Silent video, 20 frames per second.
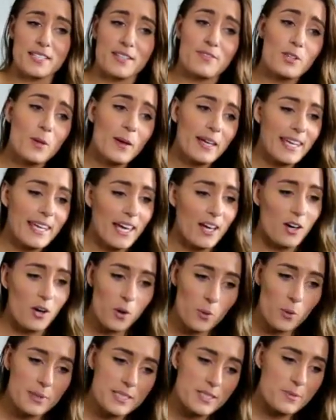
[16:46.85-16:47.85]
Even though I can't
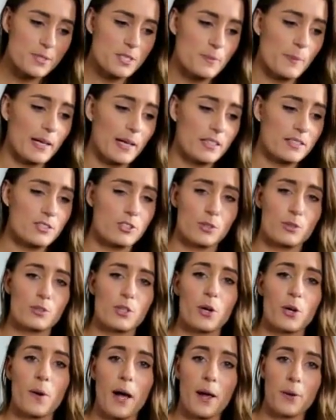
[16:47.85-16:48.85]
always respond, do
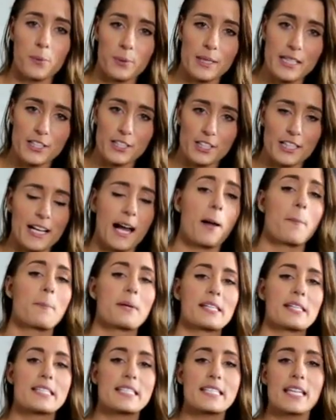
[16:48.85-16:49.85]
know I read your
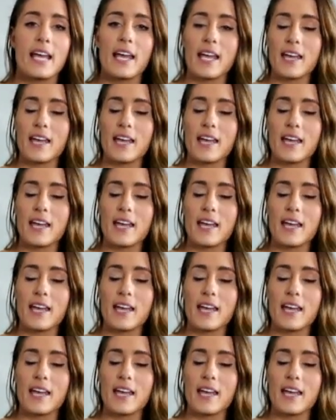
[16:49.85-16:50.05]
comments.